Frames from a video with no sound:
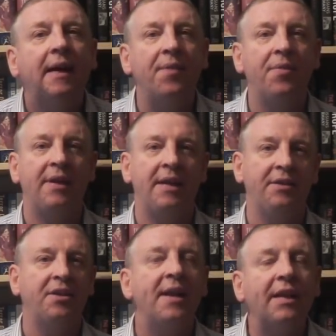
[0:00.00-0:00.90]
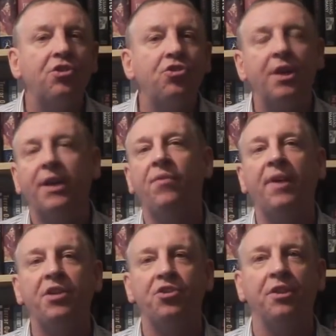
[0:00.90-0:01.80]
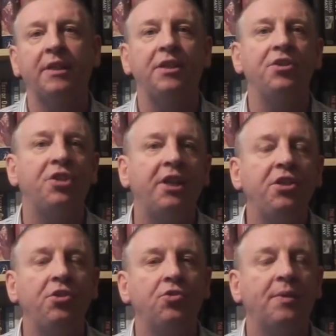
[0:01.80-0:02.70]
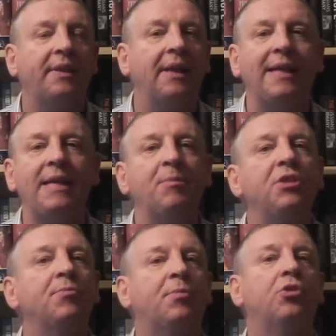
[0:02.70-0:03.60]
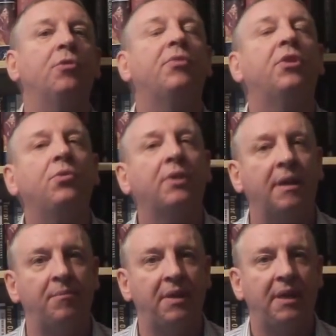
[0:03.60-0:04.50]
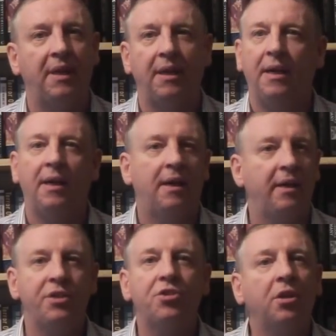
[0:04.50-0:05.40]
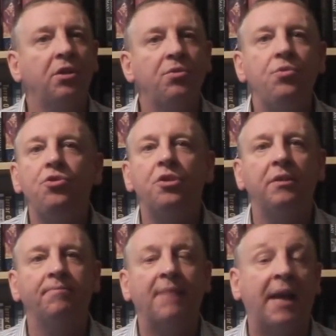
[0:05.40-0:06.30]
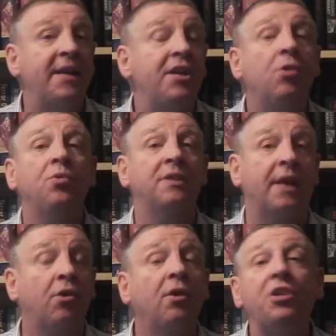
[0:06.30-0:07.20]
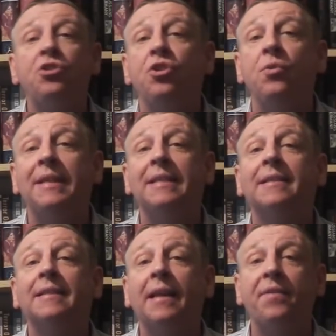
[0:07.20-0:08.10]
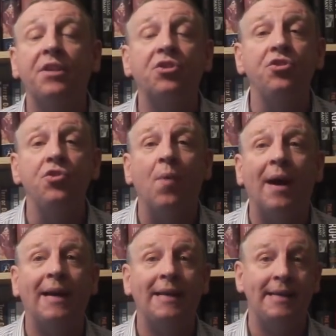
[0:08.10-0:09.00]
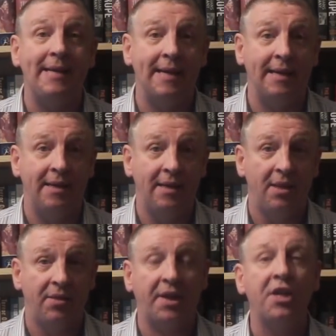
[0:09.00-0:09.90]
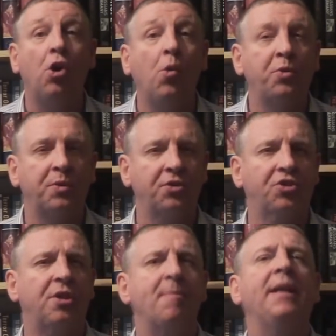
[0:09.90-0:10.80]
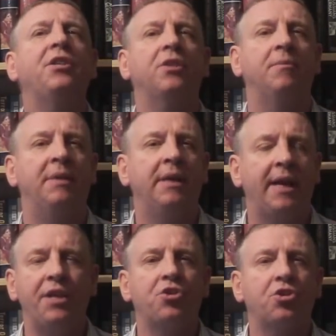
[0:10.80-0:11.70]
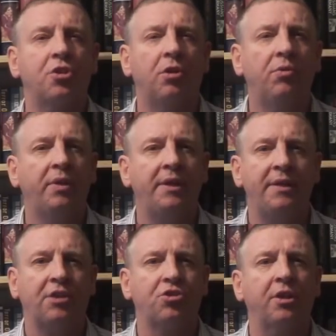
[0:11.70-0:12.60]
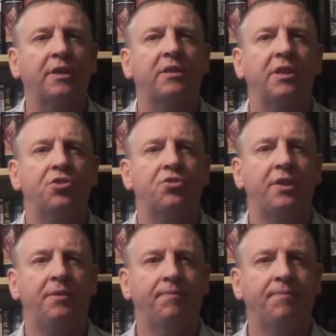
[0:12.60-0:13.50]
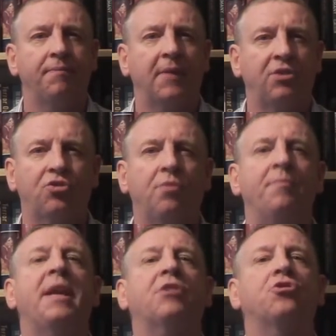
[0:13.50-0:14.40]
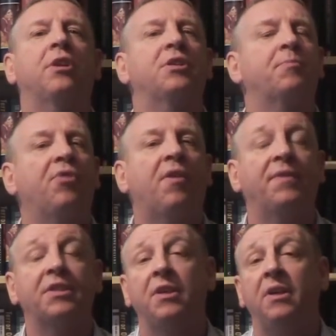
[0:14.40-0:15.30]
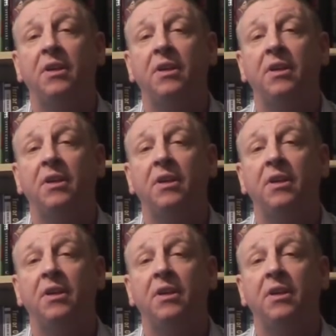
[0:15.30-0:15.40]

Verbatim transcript: And then the next generation continues with the Lebensborn program is delusional. And he knows that. All he's doing is selling this new idea that he hopes will cement him in stone in nationalist history as some nationalist prophet